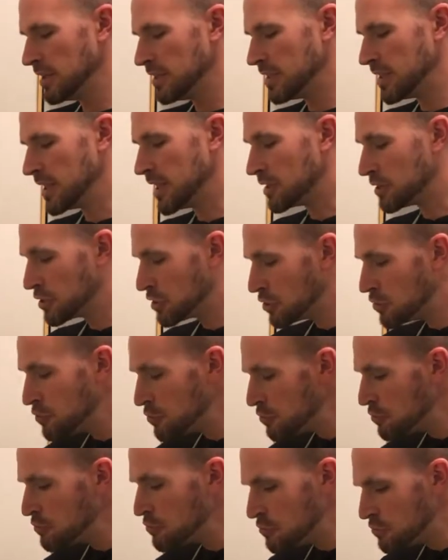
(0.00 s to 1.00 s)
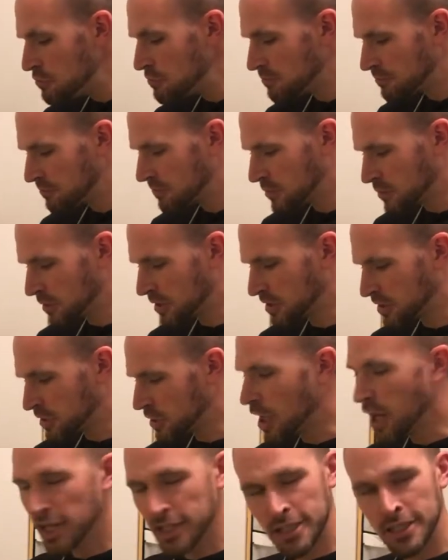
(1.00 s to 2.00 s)
get too sort of
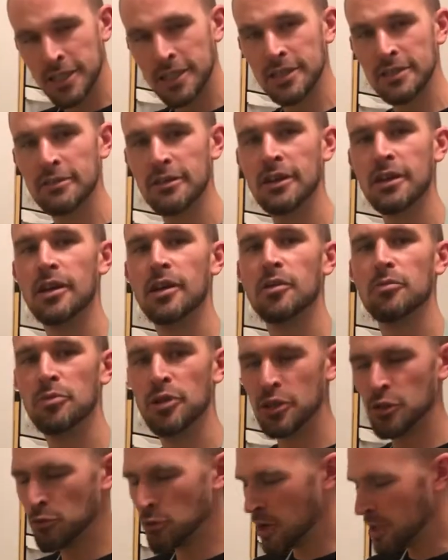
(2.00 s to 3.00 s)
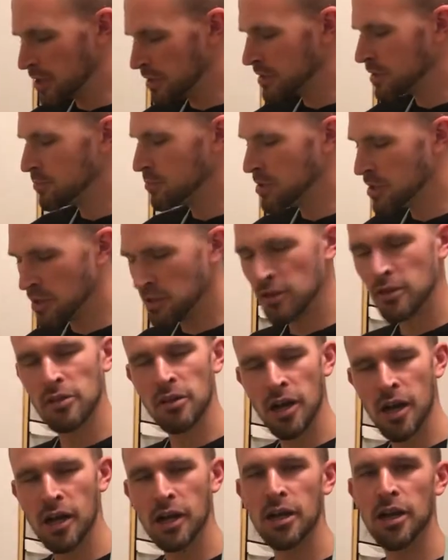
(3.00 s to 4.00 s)
soggy, but you want it to be in there
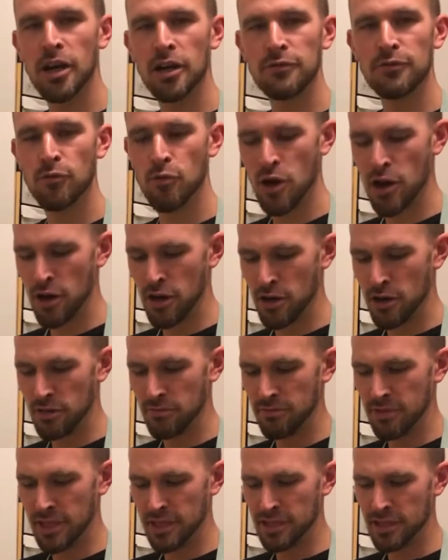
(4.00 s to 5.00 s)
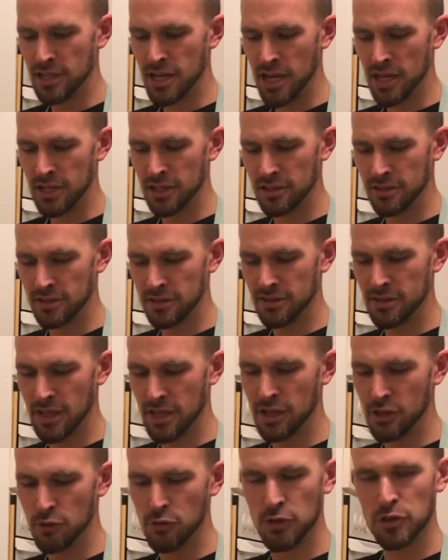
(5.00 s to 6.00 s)
long enough where it's not as
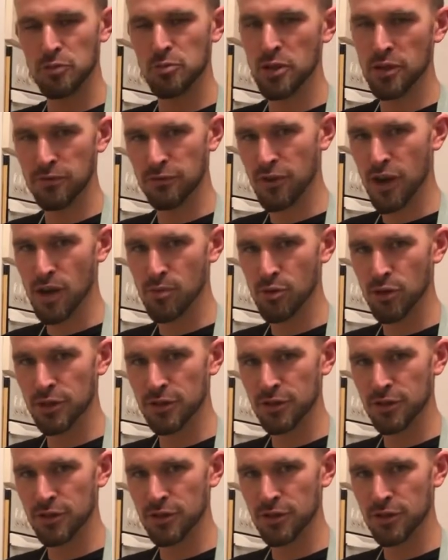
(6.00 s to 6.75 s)
crispy and fibrous.